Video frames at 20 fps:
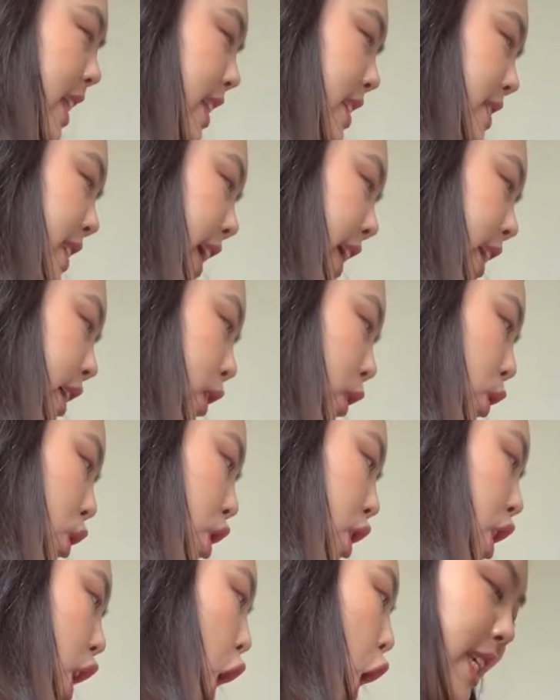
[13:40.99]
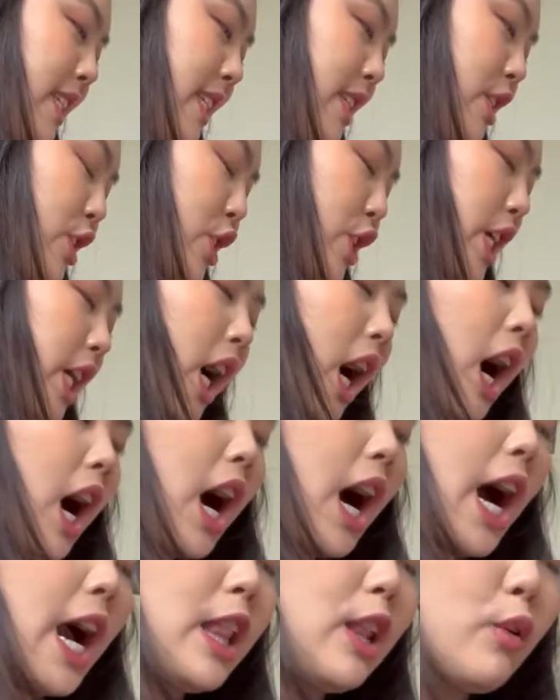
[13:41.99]
Let's take a look. Isn't-Tree
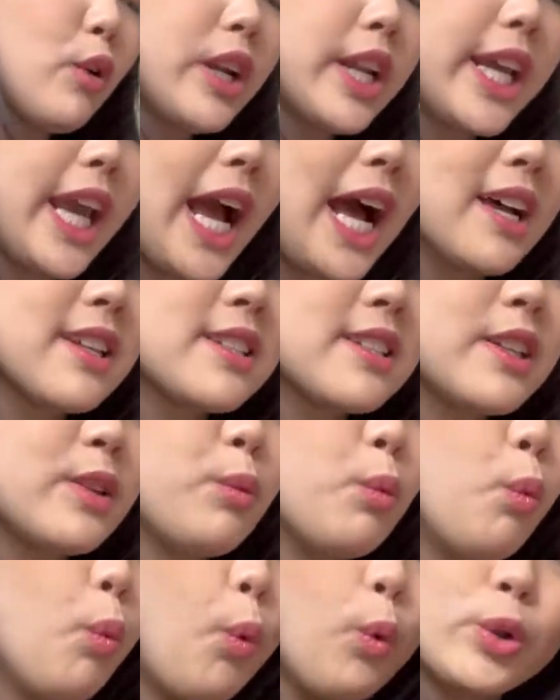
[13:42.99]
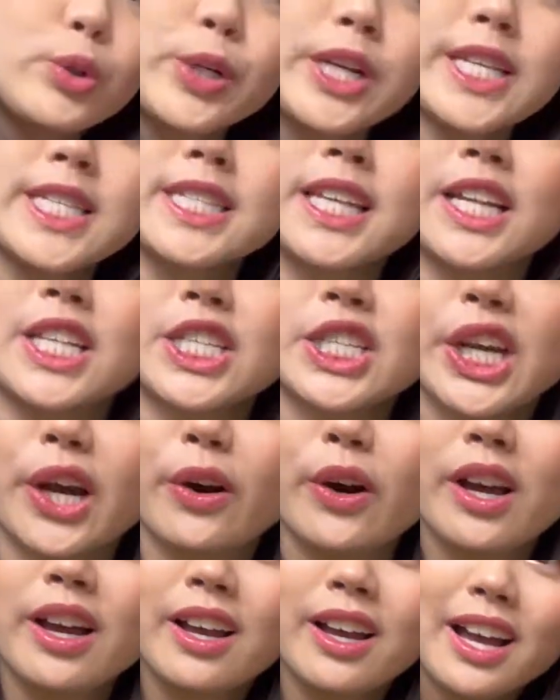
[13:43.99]
Hyaluronic Acid Watery Sun
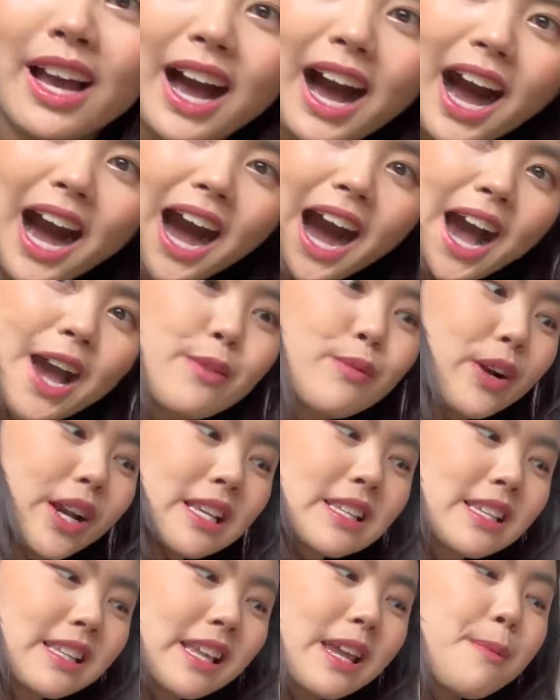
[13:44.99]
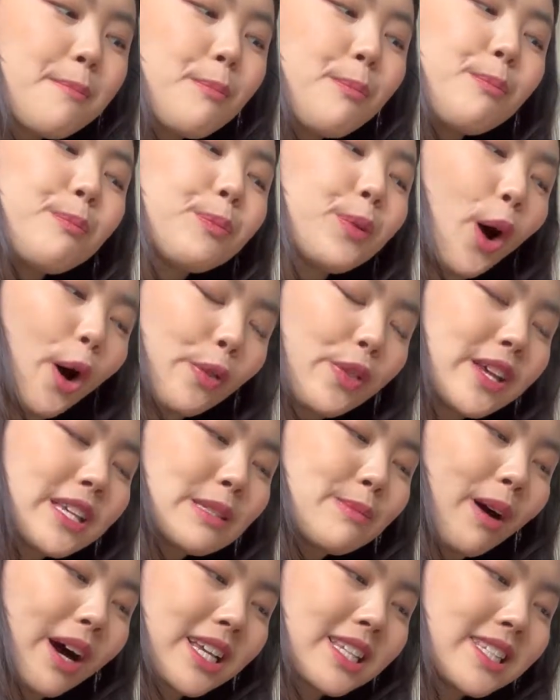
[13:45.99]
Gel. I recently got
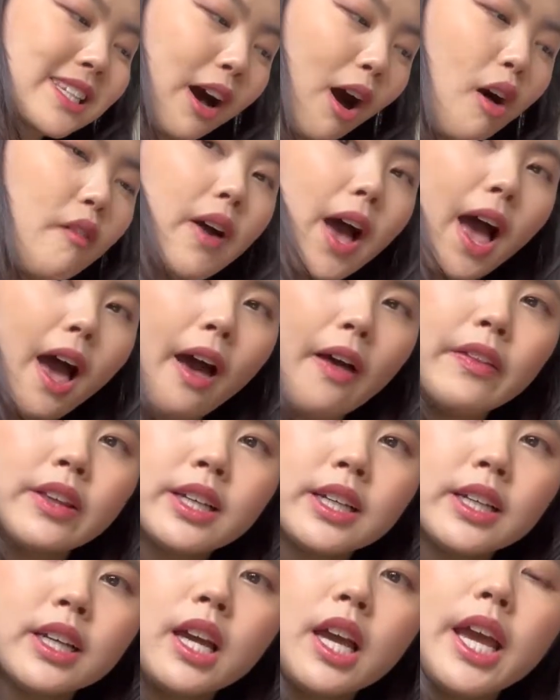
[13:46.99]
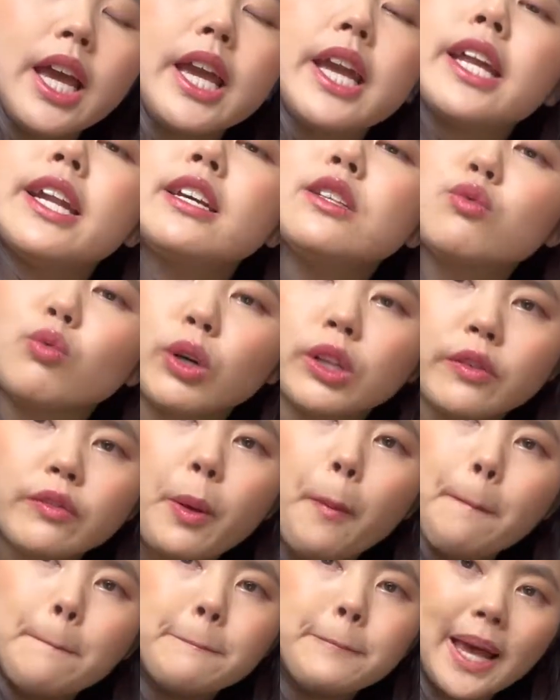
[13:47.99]
this myself and it is one of
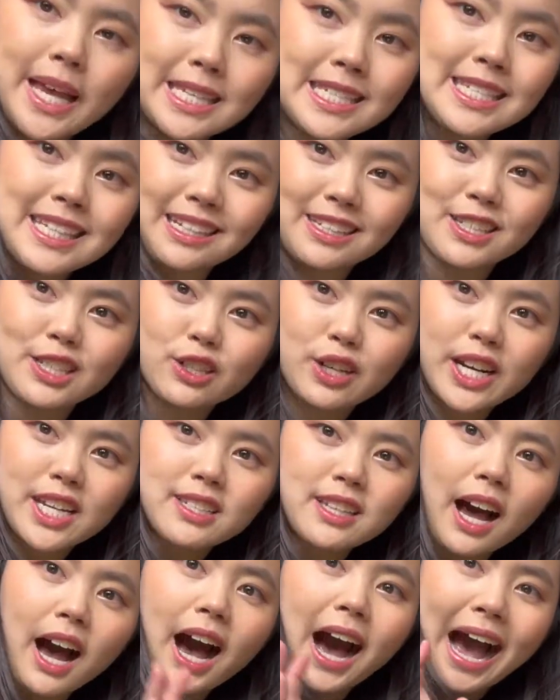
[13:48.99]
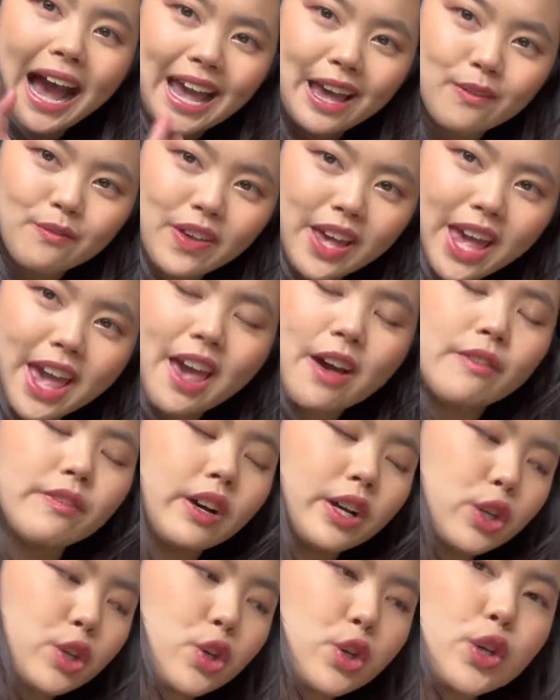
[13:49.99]
the best sunscreens I have
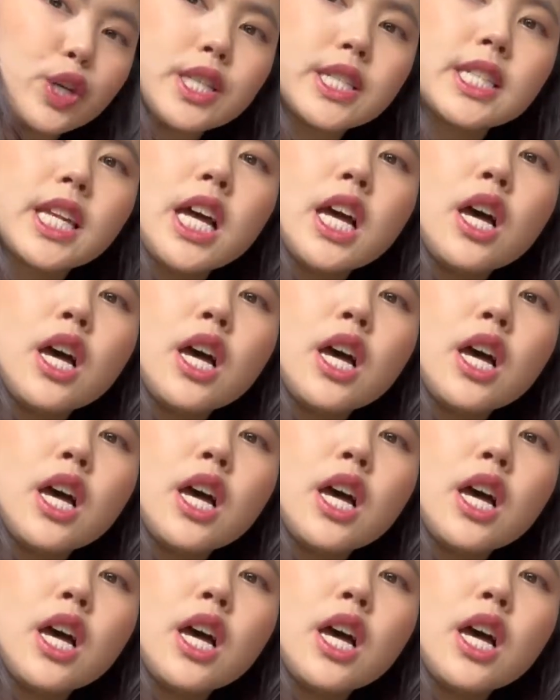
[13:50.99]
ever used.